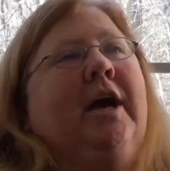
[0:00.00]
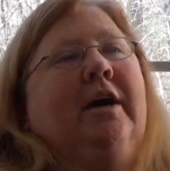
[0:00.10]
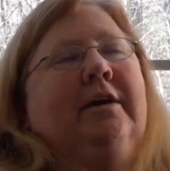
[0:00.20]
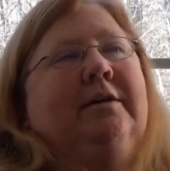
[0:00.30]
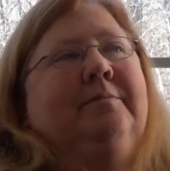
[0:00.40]

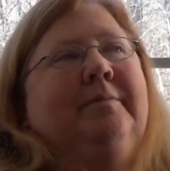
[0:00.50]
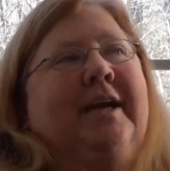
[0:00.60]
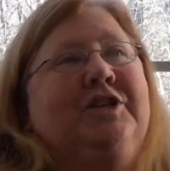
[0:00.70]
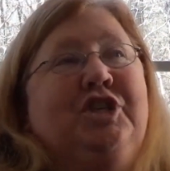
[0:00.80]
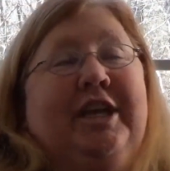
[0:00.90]
um,
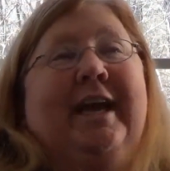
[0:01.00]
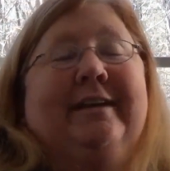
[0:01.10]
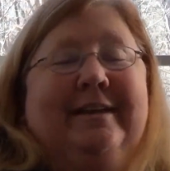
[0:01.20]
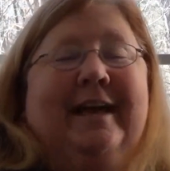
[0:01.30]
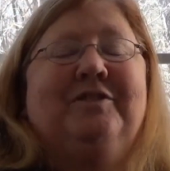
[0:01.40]
and she had
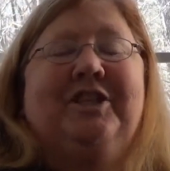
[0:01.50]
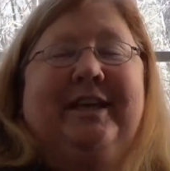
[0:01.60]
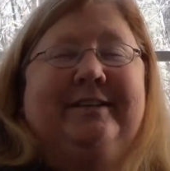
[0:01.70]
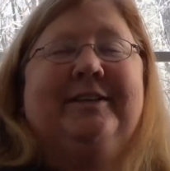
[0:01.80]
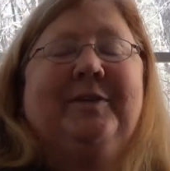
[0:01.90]
a life. She
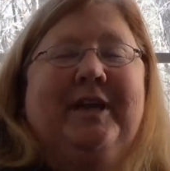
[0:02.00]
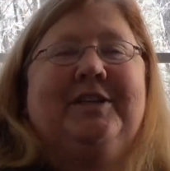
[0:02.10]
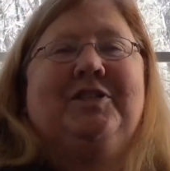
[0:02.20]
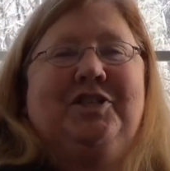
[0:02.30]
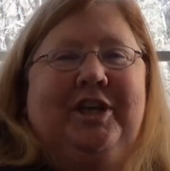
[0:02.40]
had little
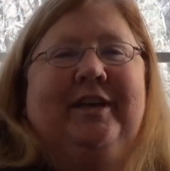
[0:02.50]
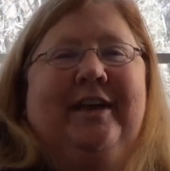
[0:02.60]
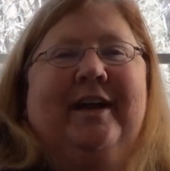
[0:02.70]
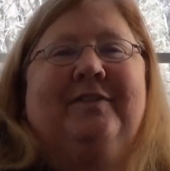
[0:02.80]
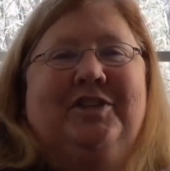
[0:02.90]
kids, and she had a
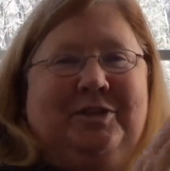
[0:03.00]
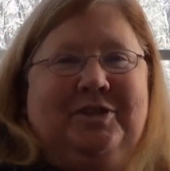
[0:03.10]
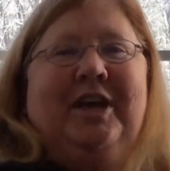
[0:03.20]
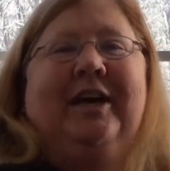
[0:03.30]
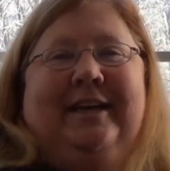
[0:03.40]
life, and she was
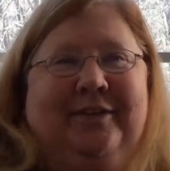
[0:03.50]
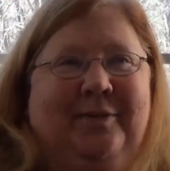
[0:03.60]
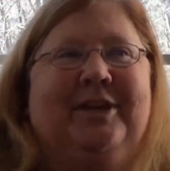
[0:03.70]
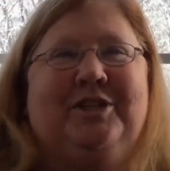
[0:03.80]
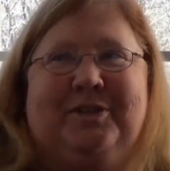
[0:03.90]
done. At
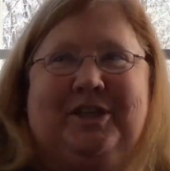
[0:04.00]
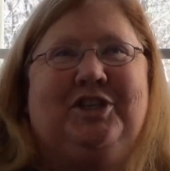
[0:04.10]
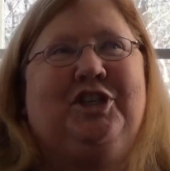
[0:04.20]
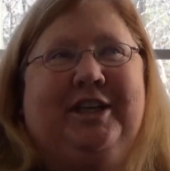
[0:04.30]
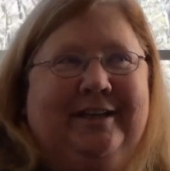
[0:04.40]
three, She's done.
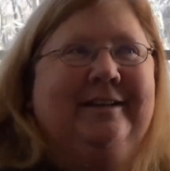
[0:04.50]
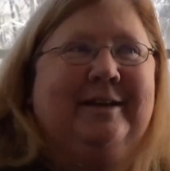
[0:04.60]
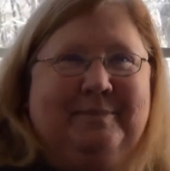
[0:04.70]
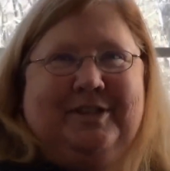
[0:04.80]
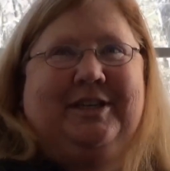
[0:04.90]
She didn't
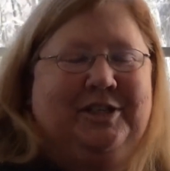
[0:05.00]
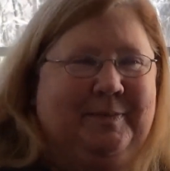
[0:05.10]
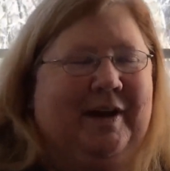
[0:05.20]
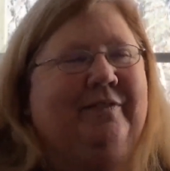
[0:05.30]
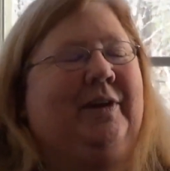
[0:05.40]
obsess
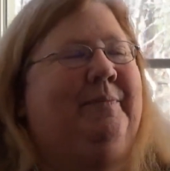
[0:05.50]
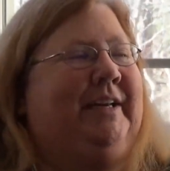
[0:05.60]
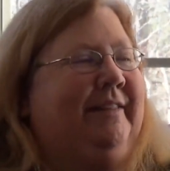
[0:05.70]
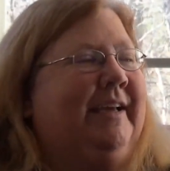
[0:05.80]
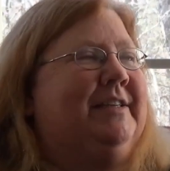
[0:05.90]
about very
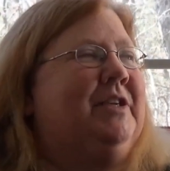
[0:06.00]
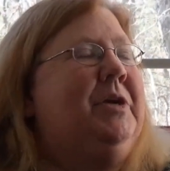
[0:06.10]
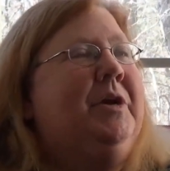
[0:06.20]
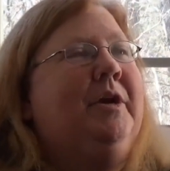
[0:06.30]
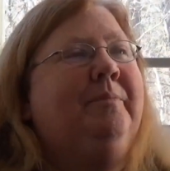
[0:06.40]
many things,
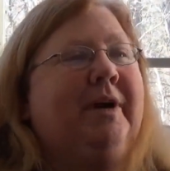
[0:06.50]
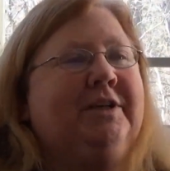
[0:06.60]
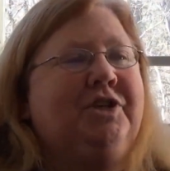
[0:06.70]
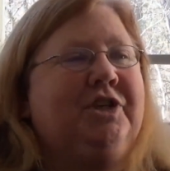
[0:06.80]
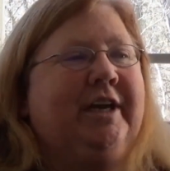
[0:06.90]
mm-hmm.
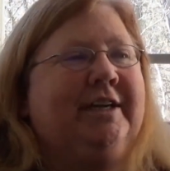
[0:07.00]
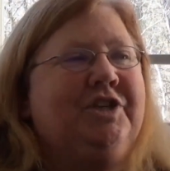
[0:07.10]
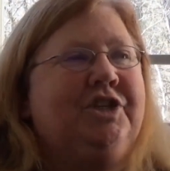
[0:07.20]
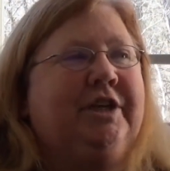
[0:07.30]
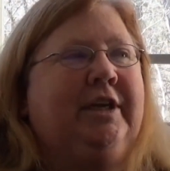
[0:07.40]
but she and
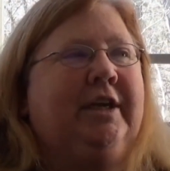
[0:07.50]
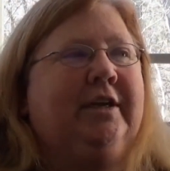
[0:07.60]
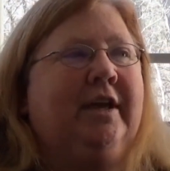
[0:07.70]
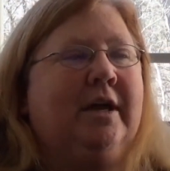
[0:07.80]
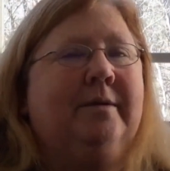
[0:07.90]
she
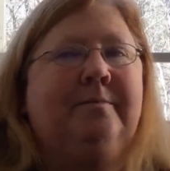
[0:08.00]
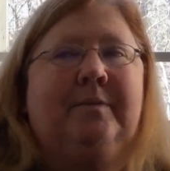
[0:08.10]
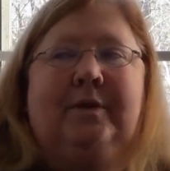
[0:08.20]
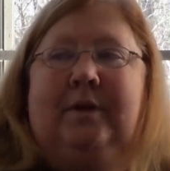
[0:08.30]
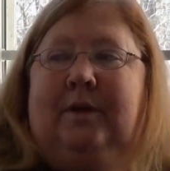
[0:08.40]
had come
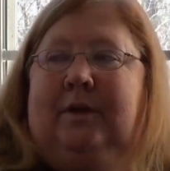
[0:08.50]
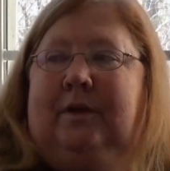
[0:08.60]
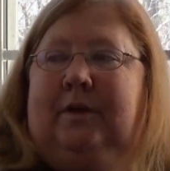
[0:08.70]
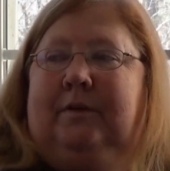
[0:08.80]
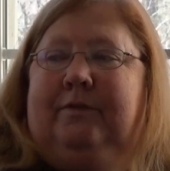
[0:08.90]

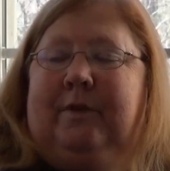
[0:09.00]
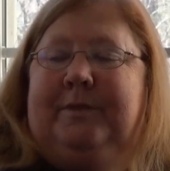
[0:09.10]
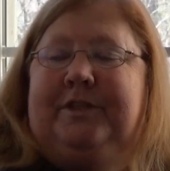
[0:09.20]
from a